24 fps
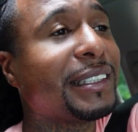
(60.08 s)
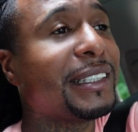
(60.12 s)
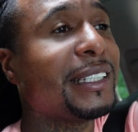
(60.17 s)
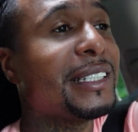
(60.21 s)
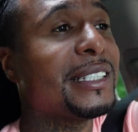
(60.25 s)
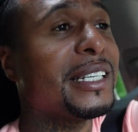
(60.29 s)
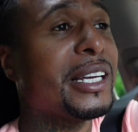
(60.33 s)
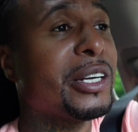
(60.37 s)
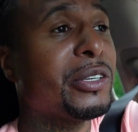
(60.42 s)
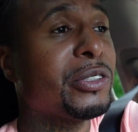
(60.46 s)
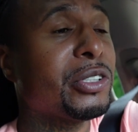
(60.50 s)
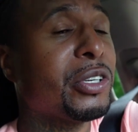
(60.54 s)

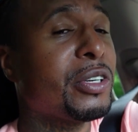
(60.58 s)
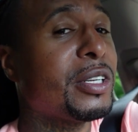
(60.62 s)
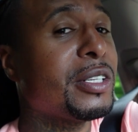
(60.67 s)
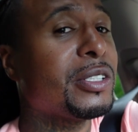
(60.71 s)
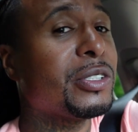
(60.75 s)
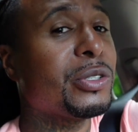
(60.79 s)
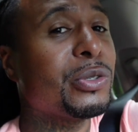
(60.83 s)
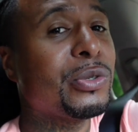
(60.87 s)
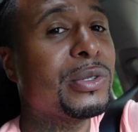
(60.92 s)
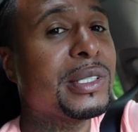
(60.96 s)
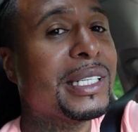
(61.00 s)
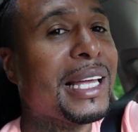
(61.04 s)
CJ on
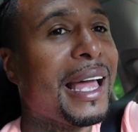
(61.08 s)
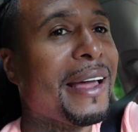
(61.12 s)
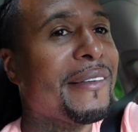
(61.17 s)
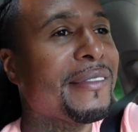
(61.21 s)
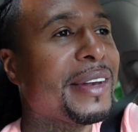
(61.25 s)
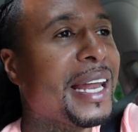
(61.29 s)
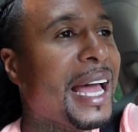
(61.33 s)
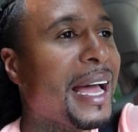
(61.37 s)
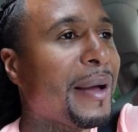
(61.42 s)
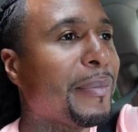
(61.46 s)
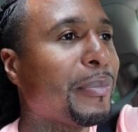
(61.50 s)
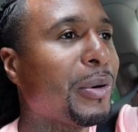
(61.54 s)
32s
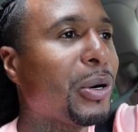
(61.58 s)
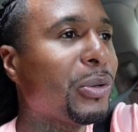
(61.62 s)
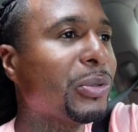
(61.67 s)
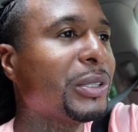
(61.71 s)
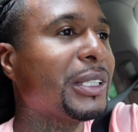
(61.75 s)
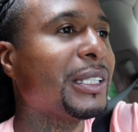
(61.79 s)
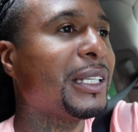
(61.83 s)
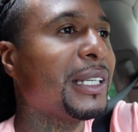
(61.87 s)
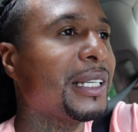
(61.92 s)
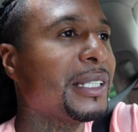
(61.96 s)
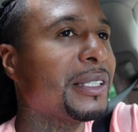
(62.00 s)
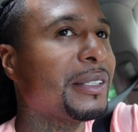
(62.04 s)
have not
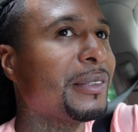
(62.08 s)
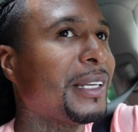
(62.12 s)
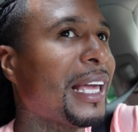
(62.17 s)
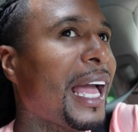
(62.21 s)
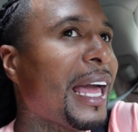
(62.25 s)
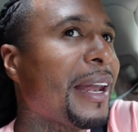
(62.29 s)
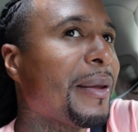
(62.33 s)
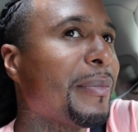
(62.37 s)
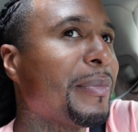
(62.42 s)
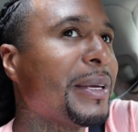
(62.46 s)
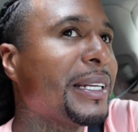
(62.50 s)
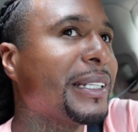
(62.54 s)
posted? It's
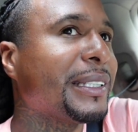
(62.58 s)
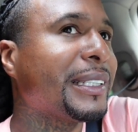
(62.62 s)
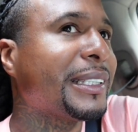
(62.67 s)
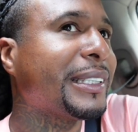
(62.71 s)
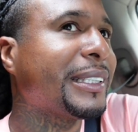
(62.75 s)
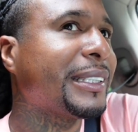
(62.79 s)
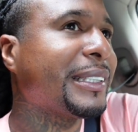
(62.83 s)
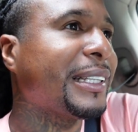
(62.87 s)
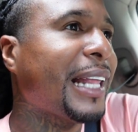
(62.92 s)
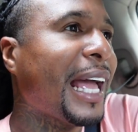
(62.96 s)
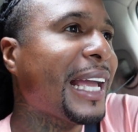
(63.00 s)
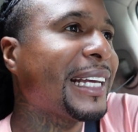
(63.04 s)
gotta been
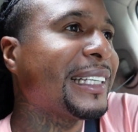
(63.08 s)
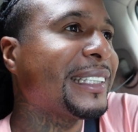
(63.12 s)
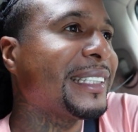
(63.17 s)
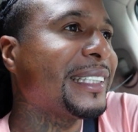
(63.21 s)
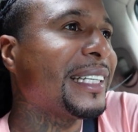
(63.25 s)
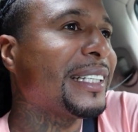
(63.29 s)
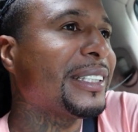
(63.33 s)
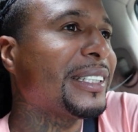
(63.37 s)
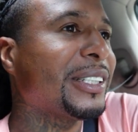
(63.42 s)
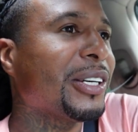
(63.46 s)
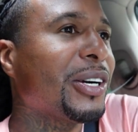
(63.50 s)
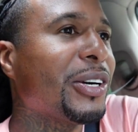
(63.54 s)
like
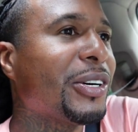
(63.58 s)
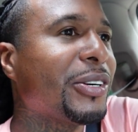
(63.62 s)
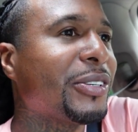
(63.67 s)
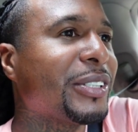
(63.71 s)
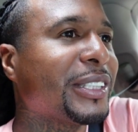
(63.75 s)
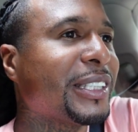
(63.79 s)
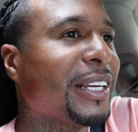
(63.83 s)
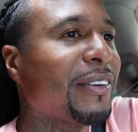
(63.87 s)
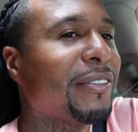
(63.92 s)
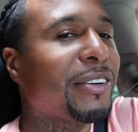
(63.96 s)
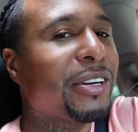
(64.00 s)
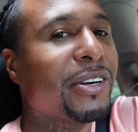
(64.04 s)
600,
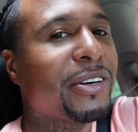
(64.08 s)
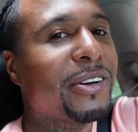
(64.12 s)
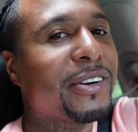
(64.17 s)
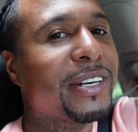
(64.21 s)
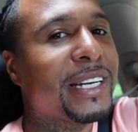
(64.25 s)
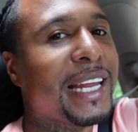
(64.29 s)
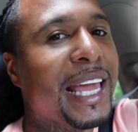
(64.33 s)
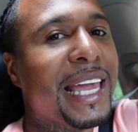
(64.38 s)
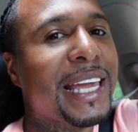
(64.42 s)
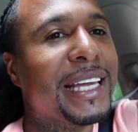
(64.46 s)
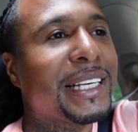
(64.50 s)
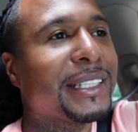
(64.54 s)

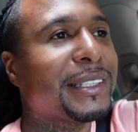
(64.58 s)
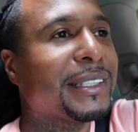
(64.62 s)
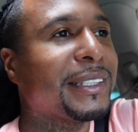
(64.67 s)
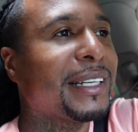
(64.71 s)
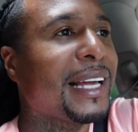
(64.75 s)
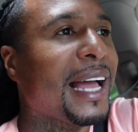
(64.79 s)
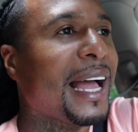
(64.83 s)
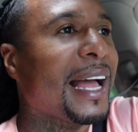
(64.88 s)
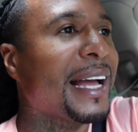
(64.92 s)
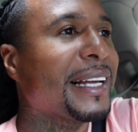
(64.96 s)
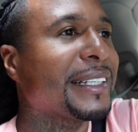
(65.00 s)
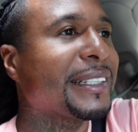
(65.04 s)
700 days,
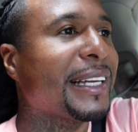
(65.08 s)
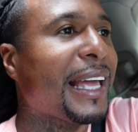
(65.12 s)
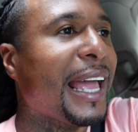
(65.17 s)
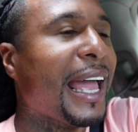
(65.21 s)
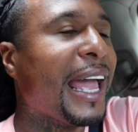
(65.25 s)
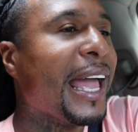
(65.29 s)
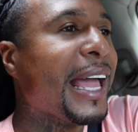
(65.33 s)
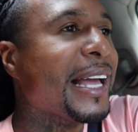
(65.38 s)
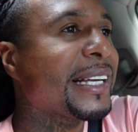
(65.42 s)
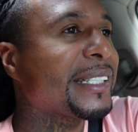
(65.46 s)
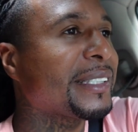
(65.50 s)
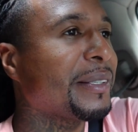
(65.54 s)
guys. It
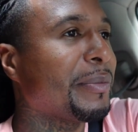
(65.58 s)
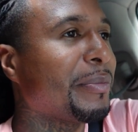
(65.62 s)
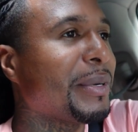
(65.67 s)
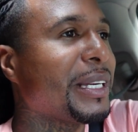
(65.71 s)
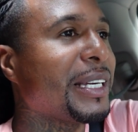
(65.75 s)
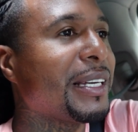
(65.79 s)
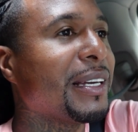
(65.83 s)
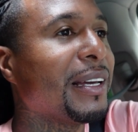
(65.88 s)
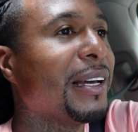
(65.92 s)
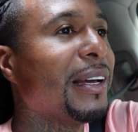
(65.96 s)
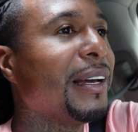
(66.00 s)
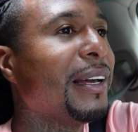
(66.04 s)
has to
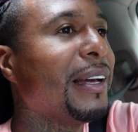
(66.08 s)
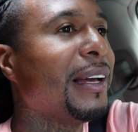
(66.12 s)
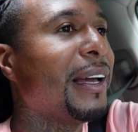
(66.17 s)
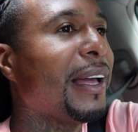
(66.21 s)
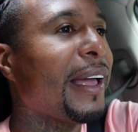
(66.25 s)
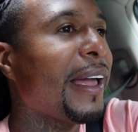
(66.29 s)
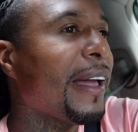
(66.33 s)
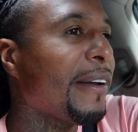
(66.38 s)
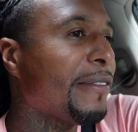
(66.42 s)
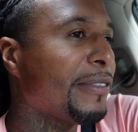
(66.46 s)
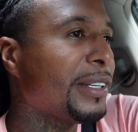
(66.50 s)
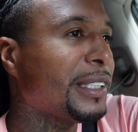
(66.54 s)
be
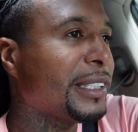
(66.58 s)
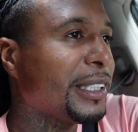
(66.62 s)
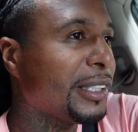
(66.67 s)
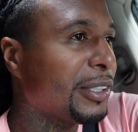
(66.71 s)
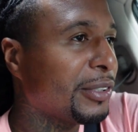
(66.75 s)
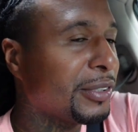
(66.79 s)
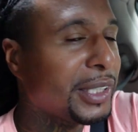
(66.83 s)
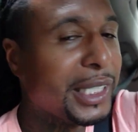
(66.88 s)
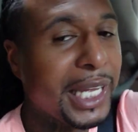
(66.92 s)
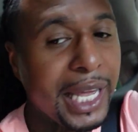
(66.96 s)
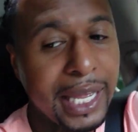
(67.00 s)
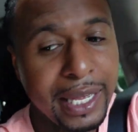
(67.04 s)
every
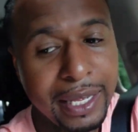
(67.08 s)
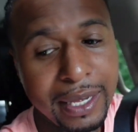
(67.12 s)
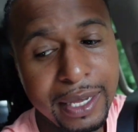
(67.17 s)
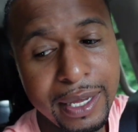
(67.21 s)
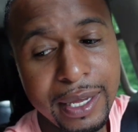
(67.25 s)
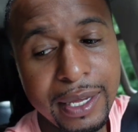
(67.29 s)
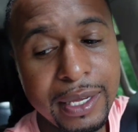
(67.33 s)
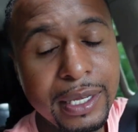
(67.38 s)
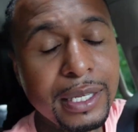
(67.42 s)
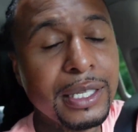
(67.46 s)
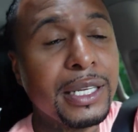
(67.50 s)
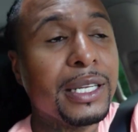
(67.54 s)
single day.
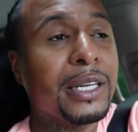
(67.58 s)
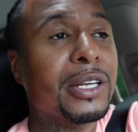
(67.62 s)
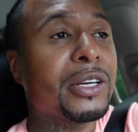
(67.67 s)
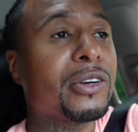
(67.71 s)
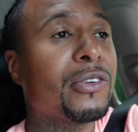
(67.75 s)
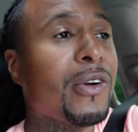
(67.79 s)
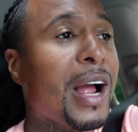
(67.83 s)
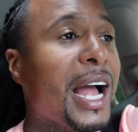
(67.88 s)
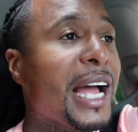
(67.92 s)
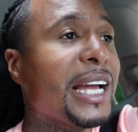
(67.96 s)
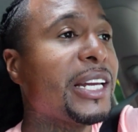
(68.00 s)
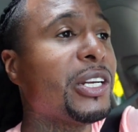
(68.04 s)
And the
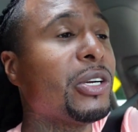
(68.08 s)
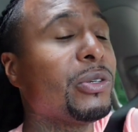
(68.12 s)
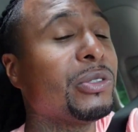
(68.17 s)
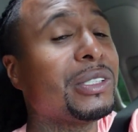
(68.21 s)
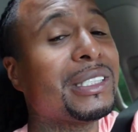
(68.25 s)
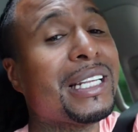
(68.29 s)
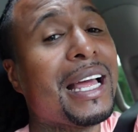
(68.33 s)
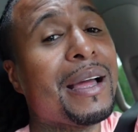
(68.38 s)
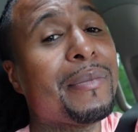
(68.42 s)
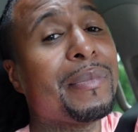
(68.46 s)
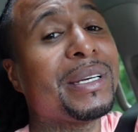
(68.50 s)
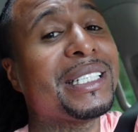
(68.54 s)
grind don't
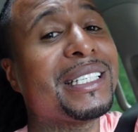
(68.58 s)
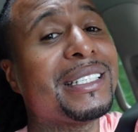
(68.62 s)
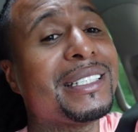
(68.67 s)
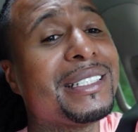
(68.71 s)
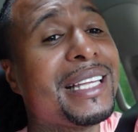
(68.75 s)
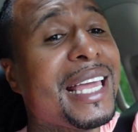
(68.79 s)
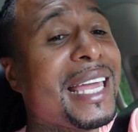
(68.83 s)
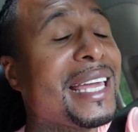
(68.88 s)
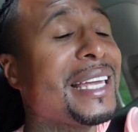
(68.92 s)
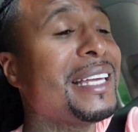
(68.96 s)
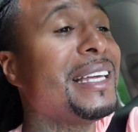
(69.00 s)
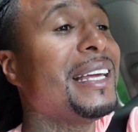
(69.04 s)
stop. But
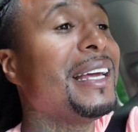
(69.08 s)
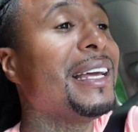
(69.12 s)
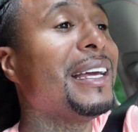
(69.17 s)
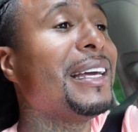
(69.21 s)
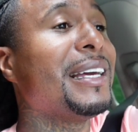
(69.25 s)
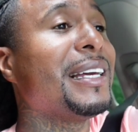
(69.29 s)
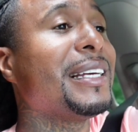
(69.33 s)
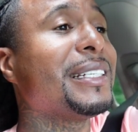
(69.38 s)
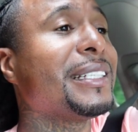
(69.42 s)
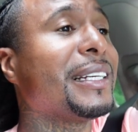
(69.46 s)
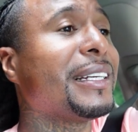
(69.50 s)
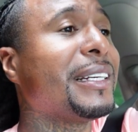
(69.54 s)
today
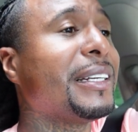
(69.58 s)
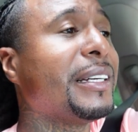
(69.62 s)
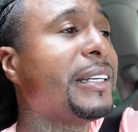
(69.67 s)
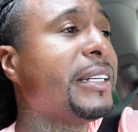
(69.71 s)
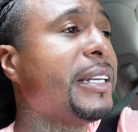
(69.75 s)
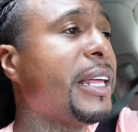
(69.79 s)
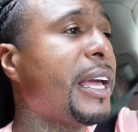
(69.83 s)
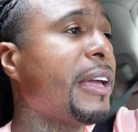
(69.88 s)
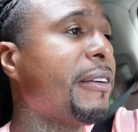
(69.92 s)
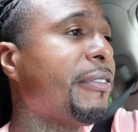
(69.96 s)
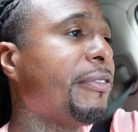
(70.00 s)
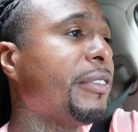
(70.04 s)
is a good
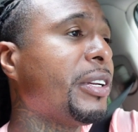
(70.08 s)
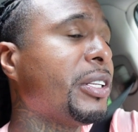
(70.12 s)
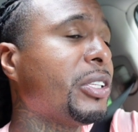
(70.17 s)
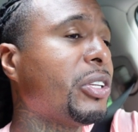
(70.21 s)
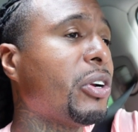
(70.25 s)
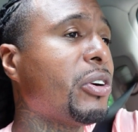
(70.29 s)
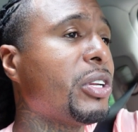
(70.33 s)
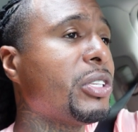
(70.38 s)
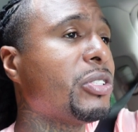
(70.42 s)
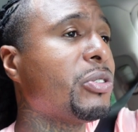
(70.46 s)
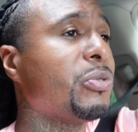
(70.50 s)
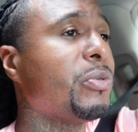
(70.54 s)
day for the
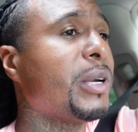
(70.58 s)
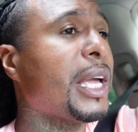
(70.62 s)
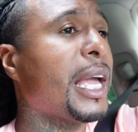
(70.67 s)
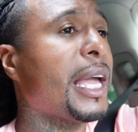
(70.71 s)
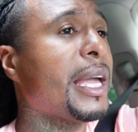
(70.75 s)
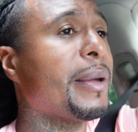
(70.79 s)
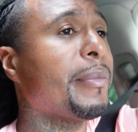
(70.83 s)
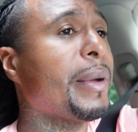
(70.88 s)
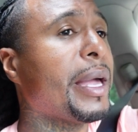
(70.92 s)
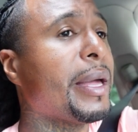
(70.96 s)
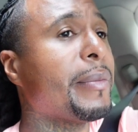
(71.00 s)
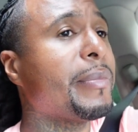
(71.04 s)
32
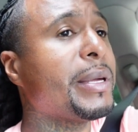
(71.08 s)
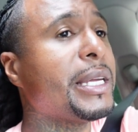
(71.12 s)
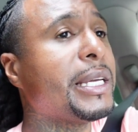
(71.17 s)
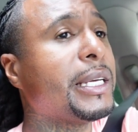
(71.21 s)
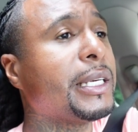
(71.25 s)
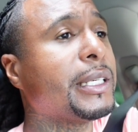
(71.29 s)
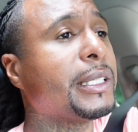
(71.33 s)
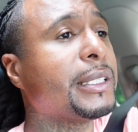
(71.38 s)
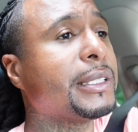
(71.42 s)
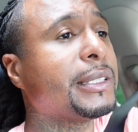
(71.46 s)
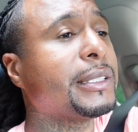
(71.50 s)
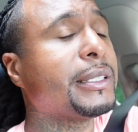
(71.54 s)
gang, man,
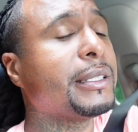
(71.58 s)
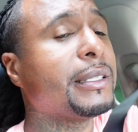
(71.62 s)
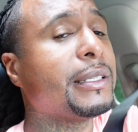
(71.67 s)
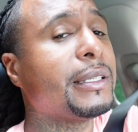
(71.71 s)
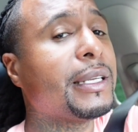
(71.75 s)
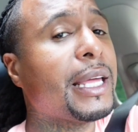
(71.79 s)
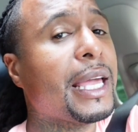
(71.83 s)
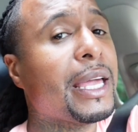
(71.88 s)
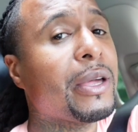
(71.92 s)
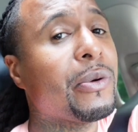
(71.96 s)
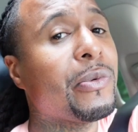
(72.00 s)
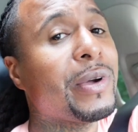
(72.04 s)
because
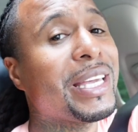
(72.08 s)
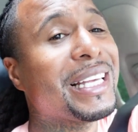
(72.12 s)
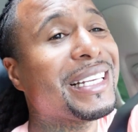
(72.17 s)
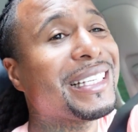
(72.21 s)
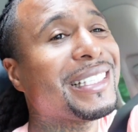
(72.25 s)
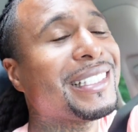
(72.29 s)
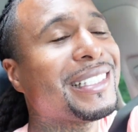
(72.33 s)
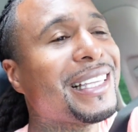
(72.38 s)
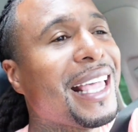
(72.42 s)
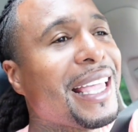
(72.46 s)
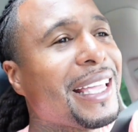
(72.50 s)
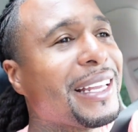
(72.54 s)
today we
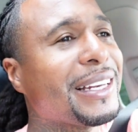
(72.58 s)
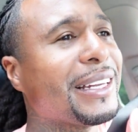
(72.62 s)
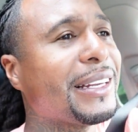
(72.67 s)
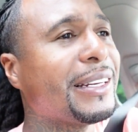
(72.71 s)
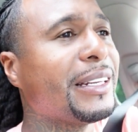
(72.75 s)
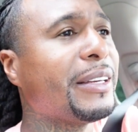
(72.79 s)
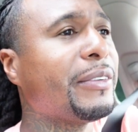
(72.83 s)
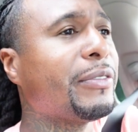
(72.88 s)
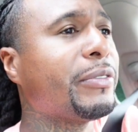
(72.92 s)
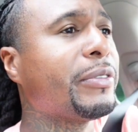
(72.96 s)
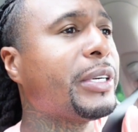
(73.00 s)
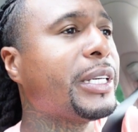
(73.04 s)
is taking
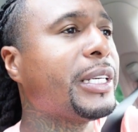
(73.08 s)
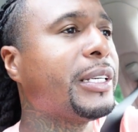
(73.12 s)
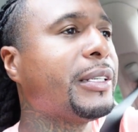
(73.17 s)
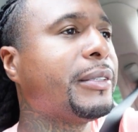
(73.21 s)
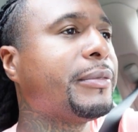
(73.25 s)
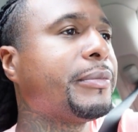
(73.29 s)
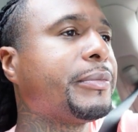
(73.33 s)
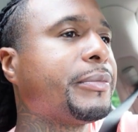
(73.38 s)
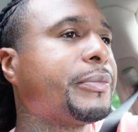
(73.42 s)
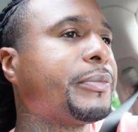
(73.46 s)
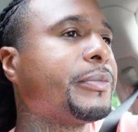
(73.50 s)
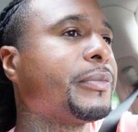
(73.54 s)
delivery
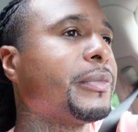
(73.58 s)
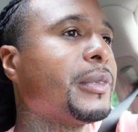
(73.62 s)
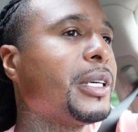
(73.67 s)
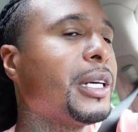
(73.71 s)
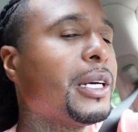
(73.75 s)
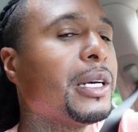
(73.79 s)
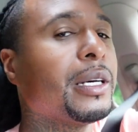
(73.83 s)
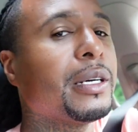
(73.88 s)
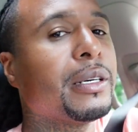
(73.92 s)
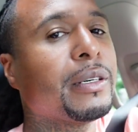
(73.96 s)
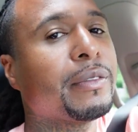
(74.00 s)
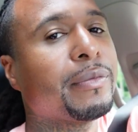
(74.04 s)

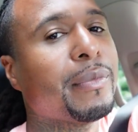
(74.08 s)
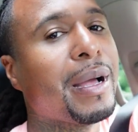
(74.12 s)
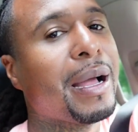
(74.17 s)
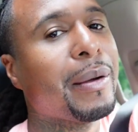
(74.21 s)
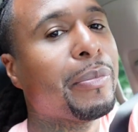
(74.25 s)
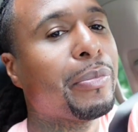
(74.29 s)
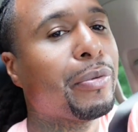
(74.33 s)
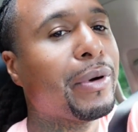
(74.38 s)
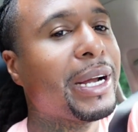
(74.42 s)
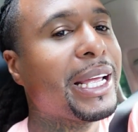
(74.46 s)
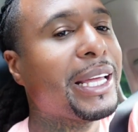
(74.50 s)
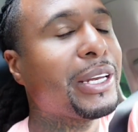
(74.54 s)
of my
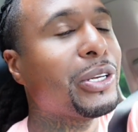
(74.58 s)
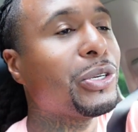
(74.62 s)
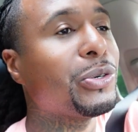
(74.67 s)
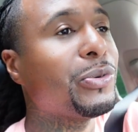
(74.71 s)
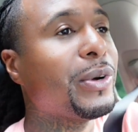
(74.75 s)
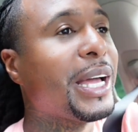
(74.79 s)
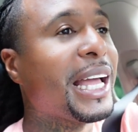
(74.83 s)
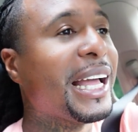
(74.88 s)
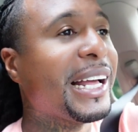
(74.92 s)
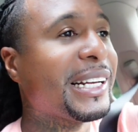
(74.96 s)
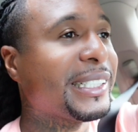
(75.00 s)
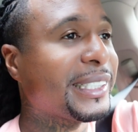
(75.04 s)
brand
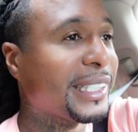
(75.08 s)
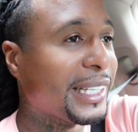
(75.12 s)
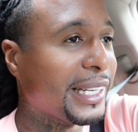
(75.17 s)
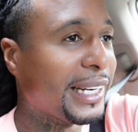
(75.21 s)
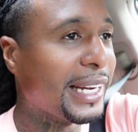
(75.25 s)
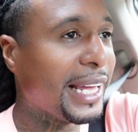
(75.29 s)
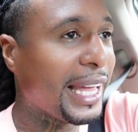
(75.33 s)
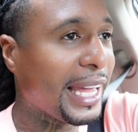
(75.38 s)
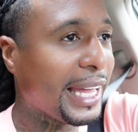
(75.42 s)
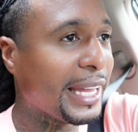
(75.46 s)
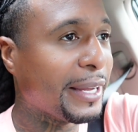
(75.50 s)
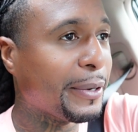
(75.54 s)
new
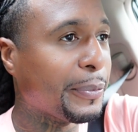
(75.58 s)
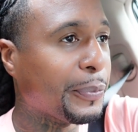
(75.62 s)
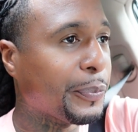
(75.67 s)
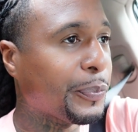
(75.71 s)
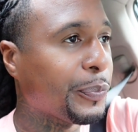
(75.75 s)
Escalade.